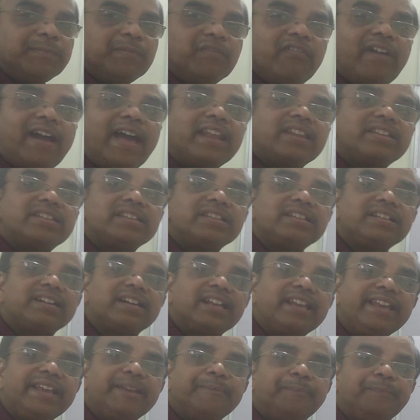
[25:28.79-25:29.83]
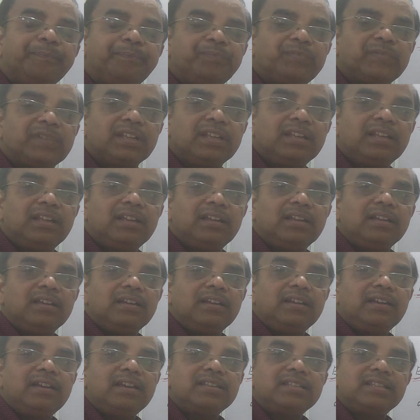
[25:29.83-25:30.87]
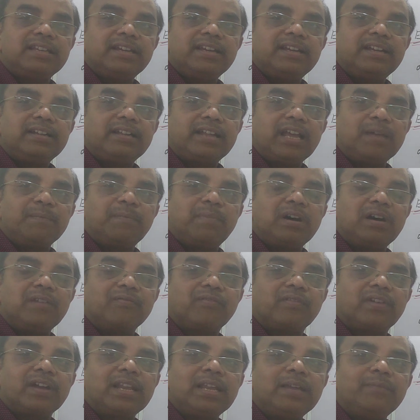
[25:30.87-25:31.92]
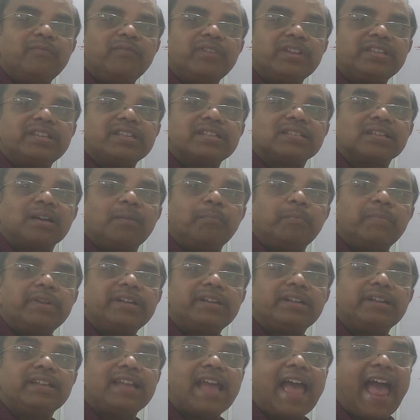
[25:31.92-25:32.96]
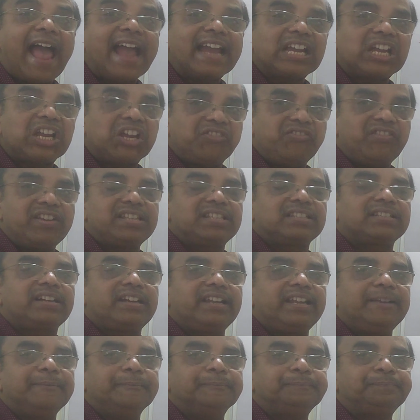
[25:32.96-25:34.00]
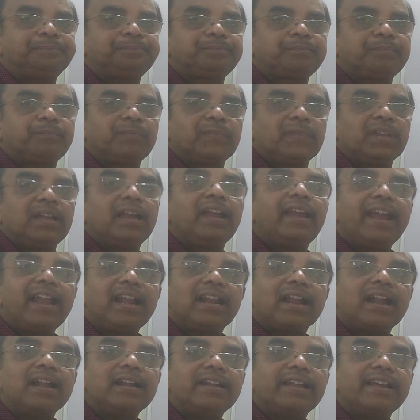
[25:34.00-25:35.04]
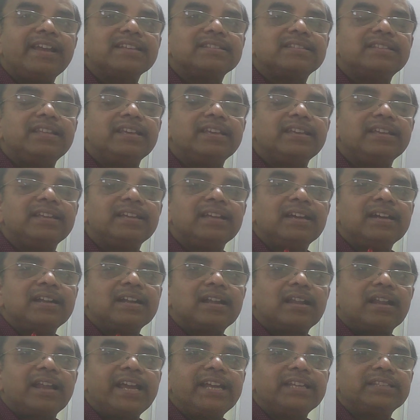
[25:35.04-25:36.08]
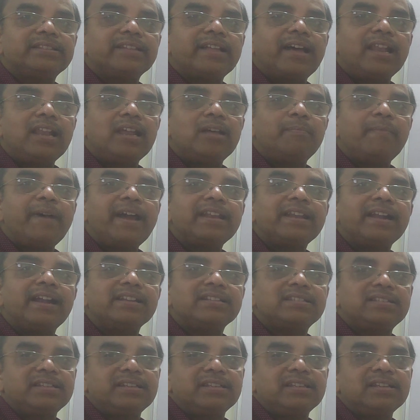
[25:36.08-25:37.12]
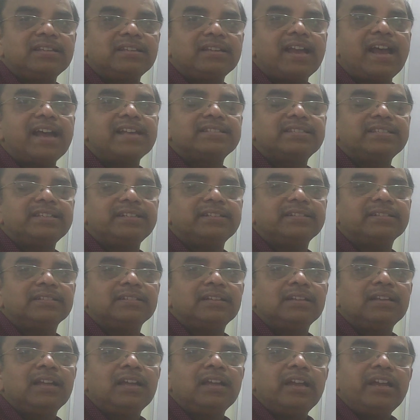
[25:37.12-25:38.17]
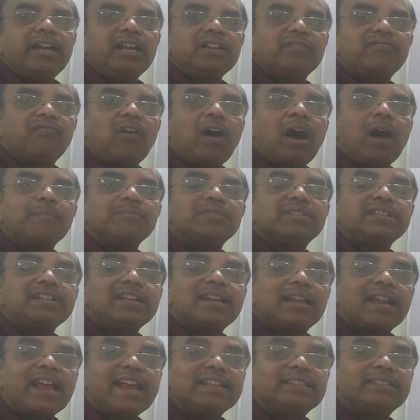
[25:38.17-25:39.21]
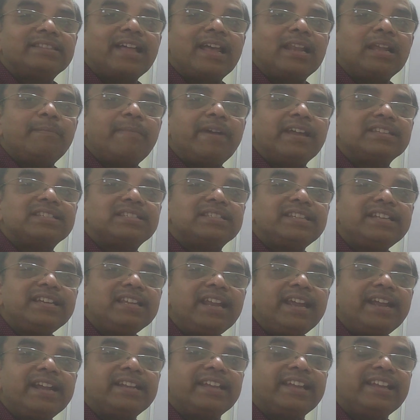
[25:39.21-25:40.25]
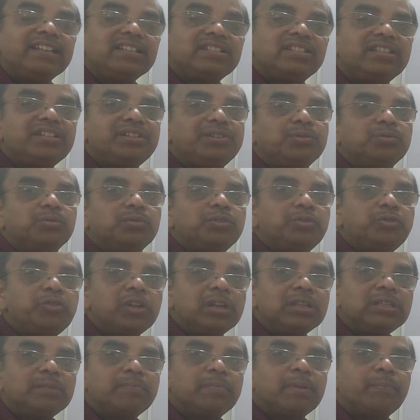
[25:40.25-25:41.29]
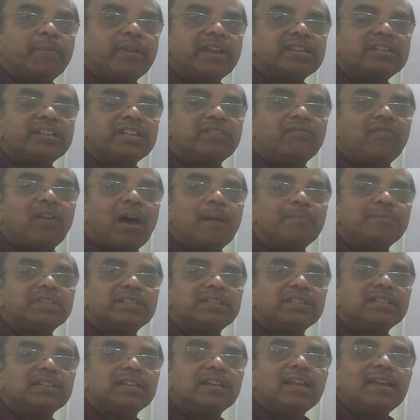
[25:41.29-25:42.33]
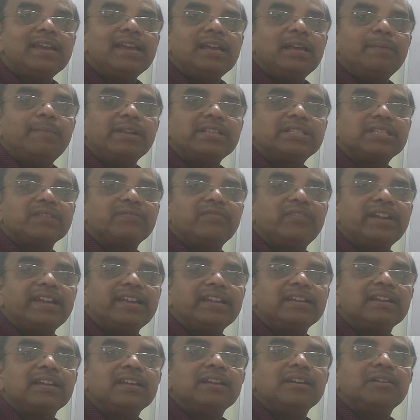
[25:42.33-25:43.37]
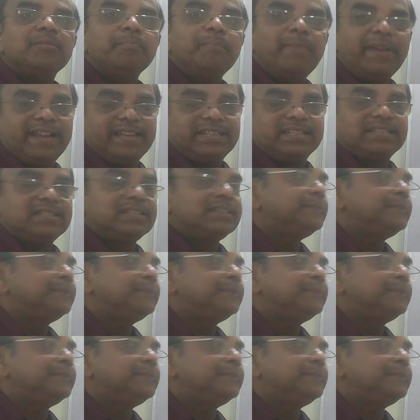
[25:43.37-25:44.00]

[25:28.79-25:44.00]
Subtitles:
Vanishing cream is a type of cream which is completely aqueous cream. It contains the triethanolamine and stearic acid. It forms the triethanolamine stearate in situ. During the preparation, it forms the emulsifying base.